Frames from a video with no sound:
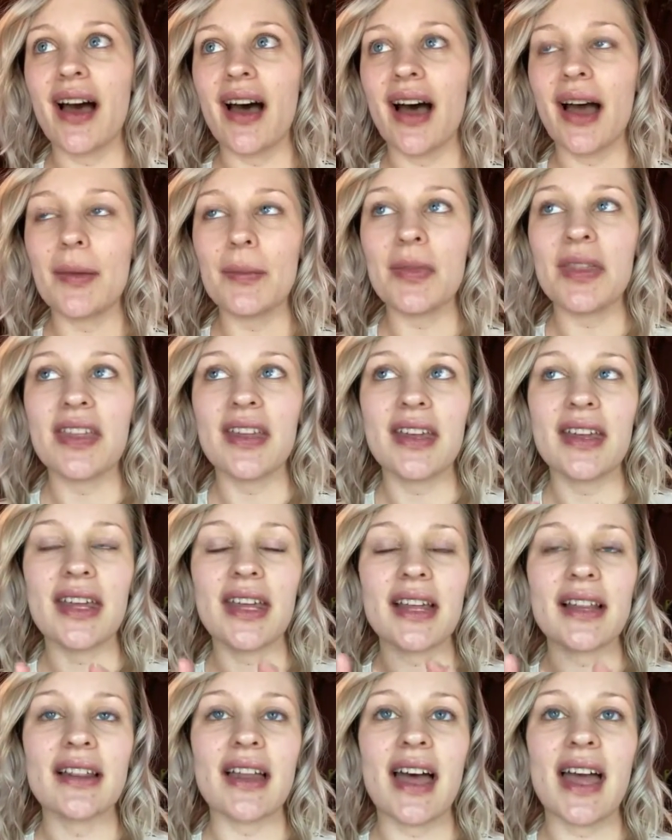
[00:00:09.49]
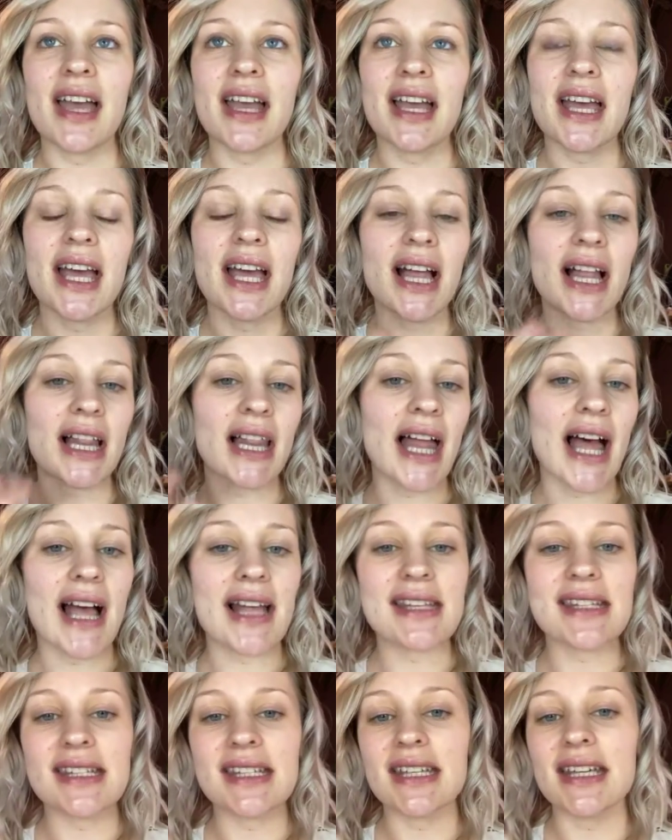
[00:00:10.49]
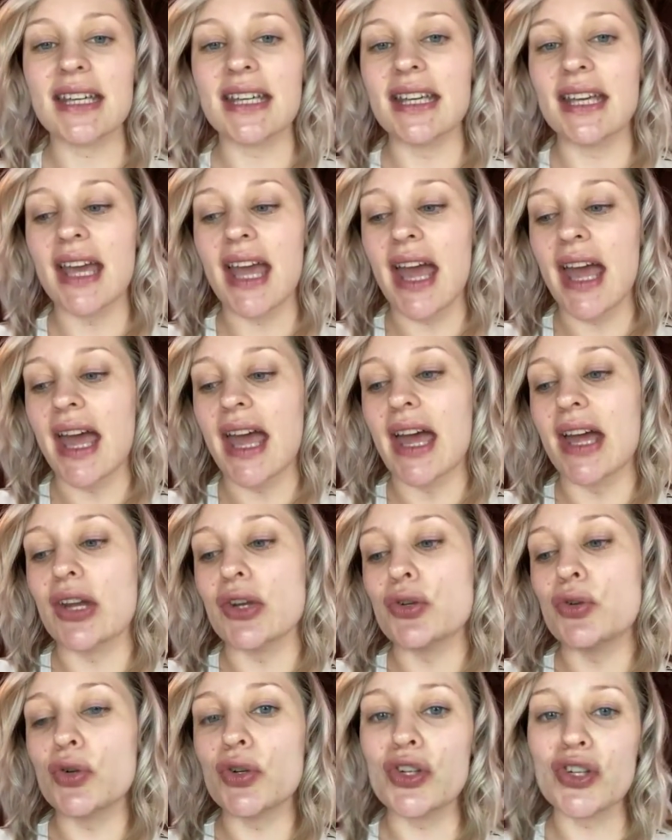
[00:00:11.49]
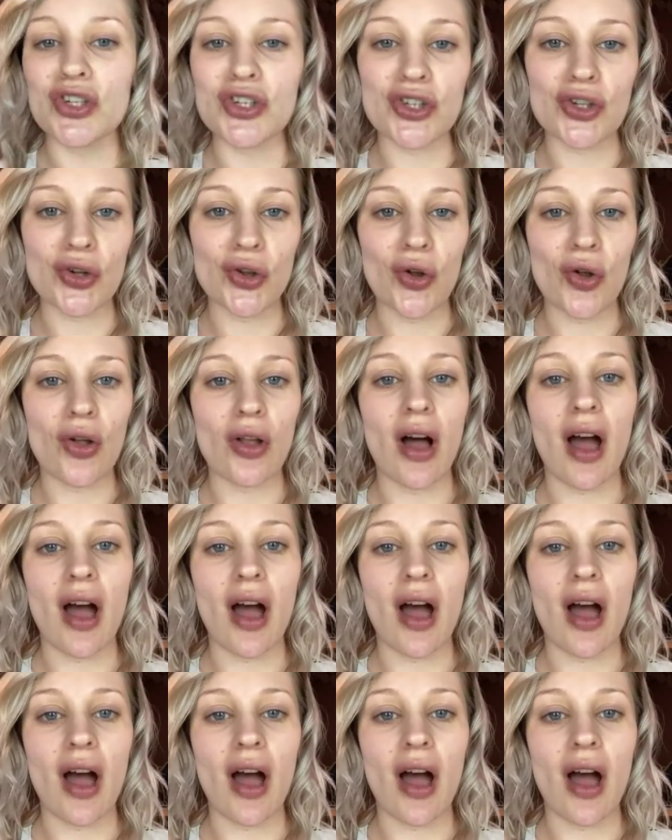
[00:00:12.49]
I'm thinking like classy and traditional,